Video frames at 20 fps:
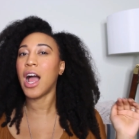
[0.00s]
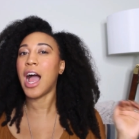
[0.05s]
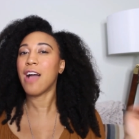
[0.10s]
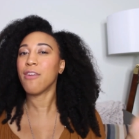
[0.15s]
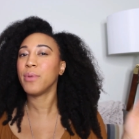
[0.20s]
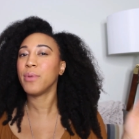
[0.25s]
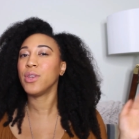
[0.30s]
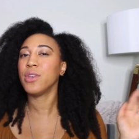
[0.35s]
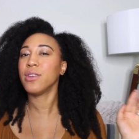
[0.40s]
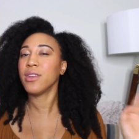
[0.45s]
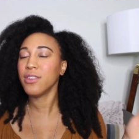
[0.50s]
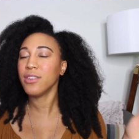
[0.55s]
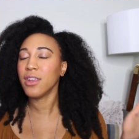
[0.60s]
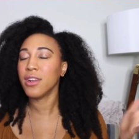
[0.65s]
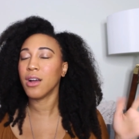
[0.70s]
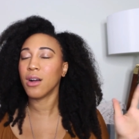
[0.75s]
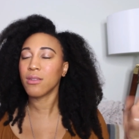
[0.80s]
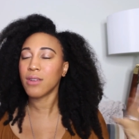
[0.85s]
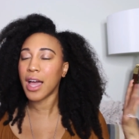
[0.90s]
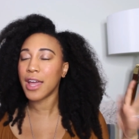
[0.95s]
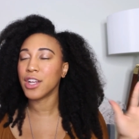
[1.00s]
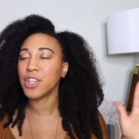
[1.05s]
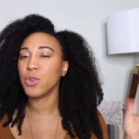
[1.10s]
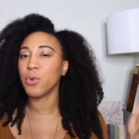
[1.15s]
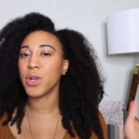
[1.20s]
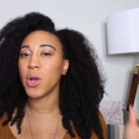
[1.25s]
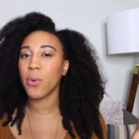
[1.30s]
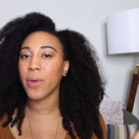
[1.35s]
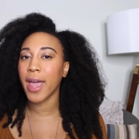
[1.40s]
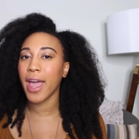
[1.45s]
I've been, you know, kind of
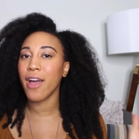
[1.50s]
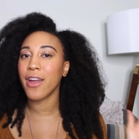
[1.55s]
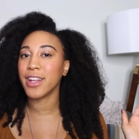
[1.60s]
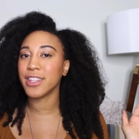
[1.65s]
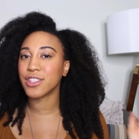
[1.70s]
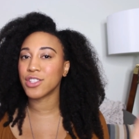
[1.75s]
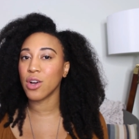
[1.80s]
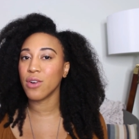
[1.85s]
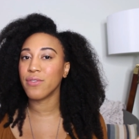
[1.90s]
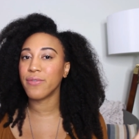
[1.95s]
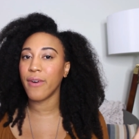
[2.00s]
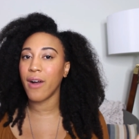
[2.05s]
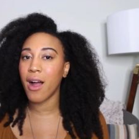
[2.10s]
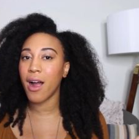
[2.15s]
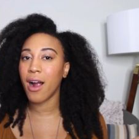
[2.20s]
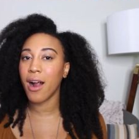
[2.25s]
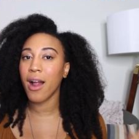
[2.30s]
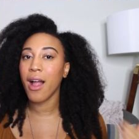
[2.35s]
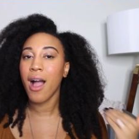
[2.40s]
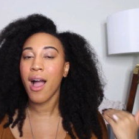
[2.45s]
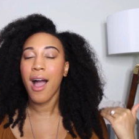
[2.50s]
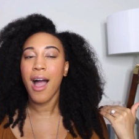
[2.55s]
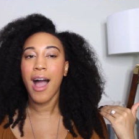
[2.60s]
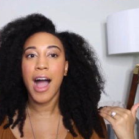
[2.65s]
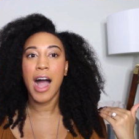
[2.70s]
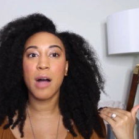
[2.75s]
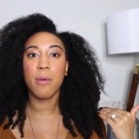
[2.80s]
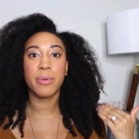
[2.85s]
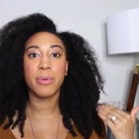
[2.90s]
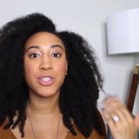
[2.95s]
doing okay on it so far,
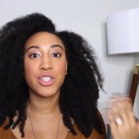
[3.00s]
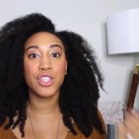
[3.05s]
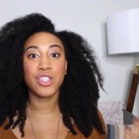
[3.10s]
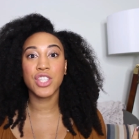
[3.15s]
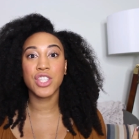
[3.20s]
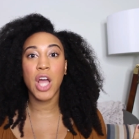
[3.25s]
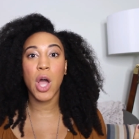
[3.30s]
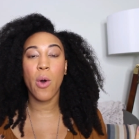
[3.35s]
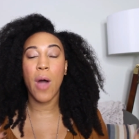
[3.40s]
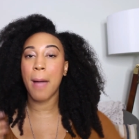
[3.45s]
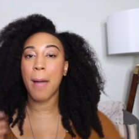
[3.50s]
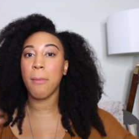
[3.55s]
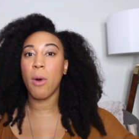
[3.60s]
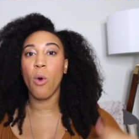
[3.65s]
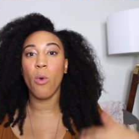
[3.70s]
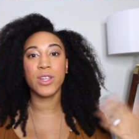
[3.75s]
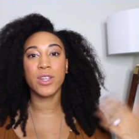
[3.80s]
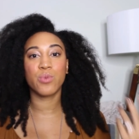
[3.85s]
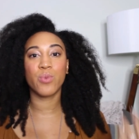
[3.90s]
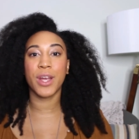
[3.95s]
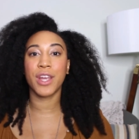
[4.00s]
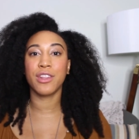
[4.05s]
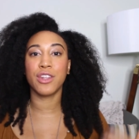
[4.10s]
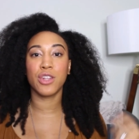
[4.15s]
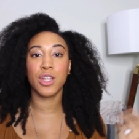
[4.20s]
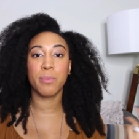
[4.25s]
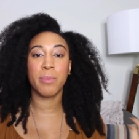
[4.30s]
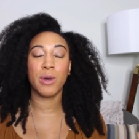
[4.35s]
but just know I'm always regularly